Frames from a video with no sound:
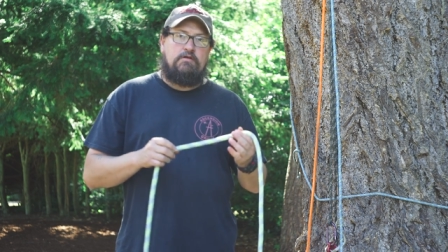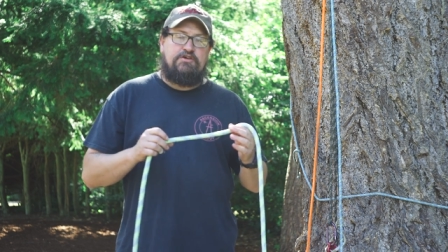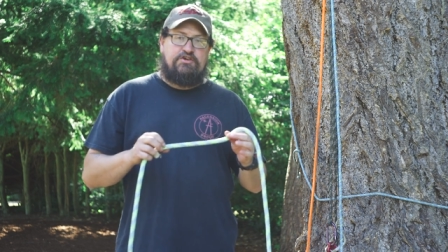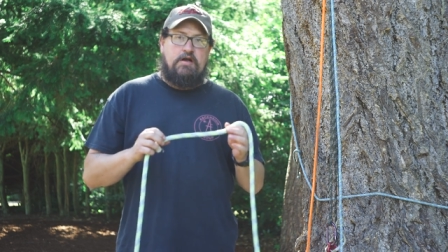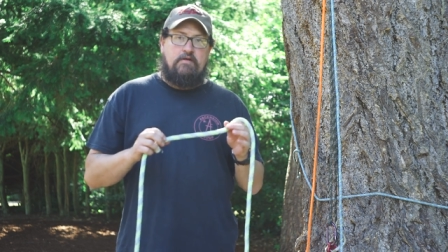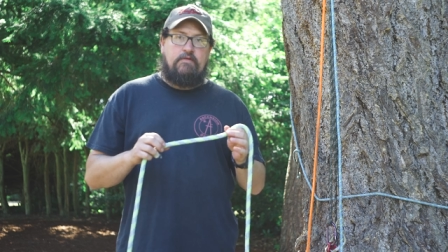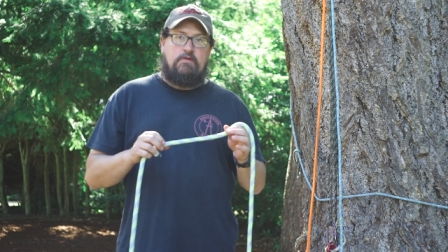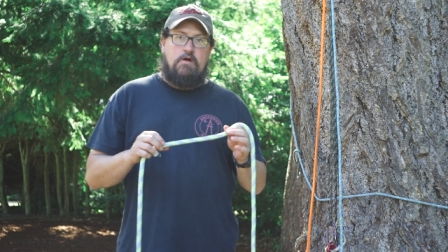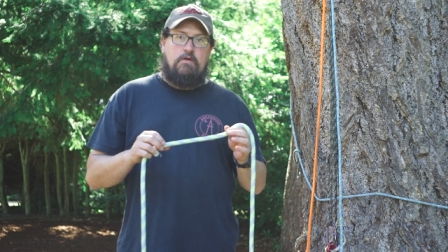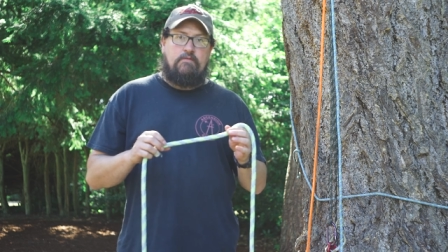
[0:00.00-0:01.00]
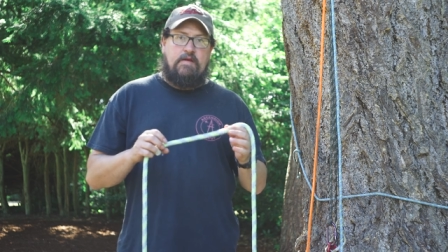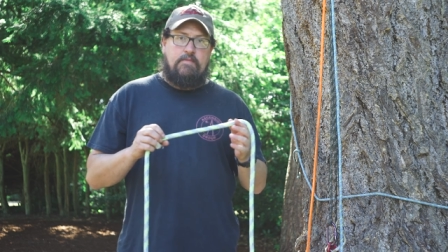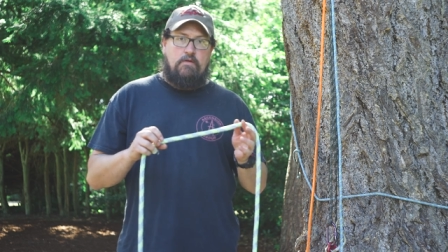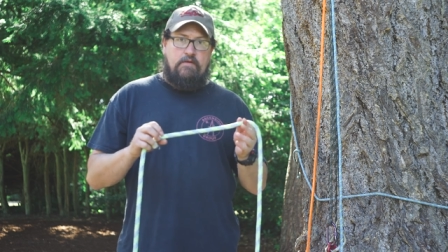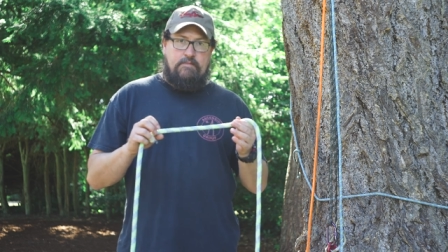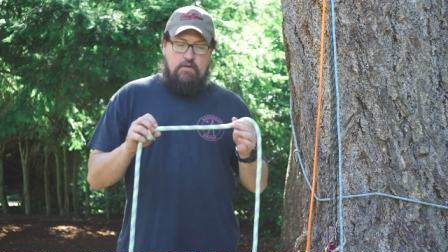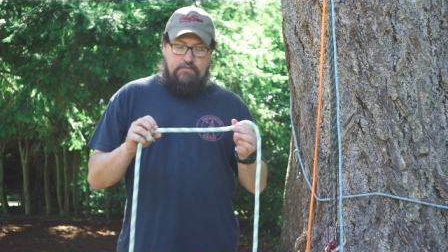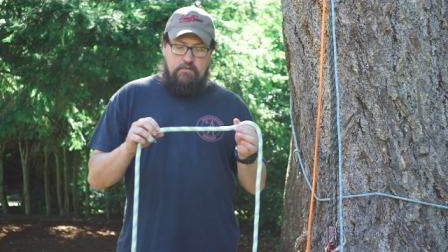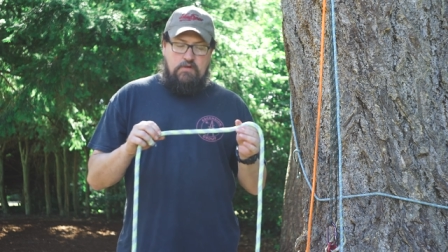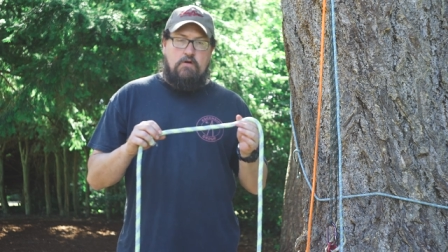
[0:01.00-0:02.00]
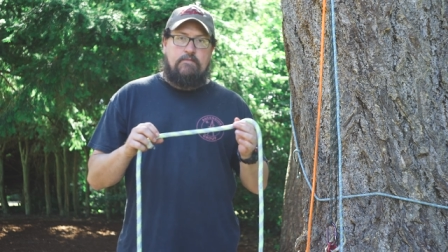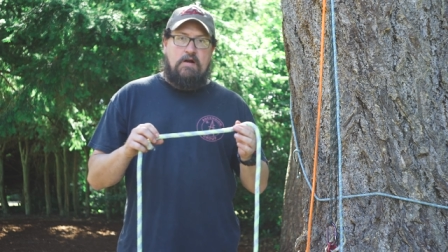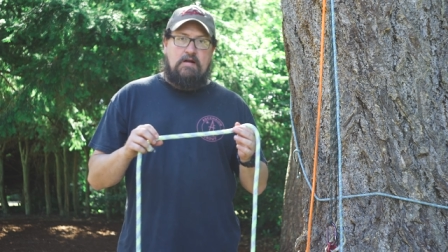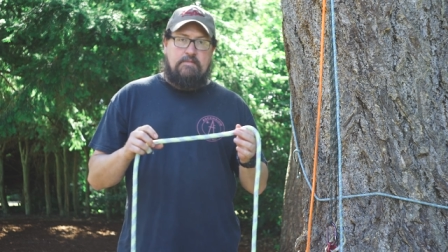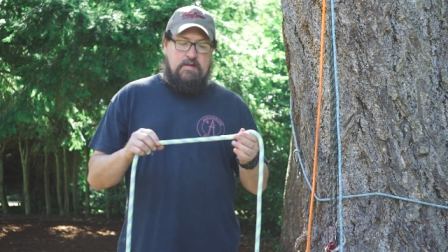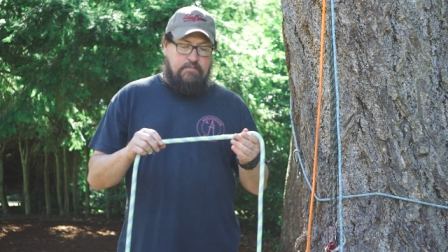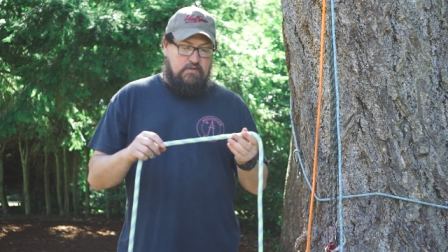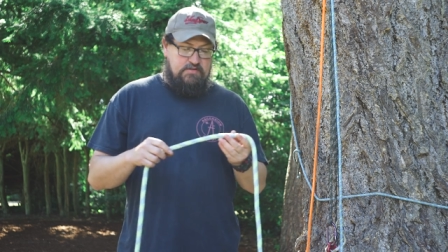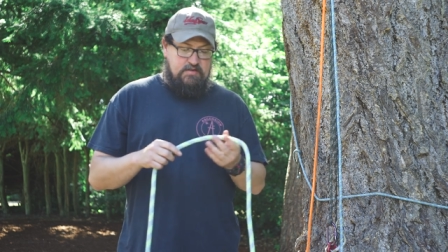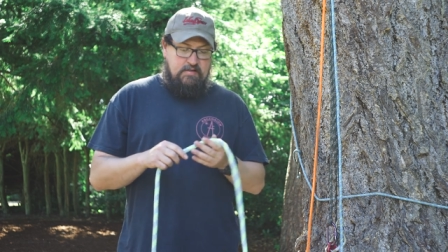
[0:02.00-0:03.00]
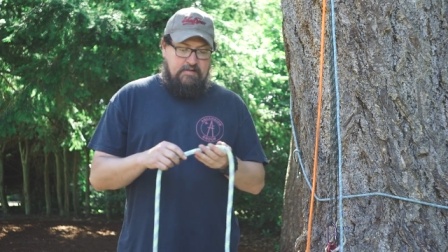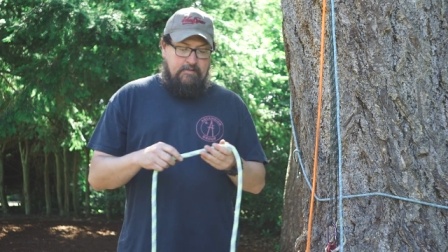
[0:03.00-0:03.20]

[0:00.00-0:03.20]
share the load. They both they both are load bearing members.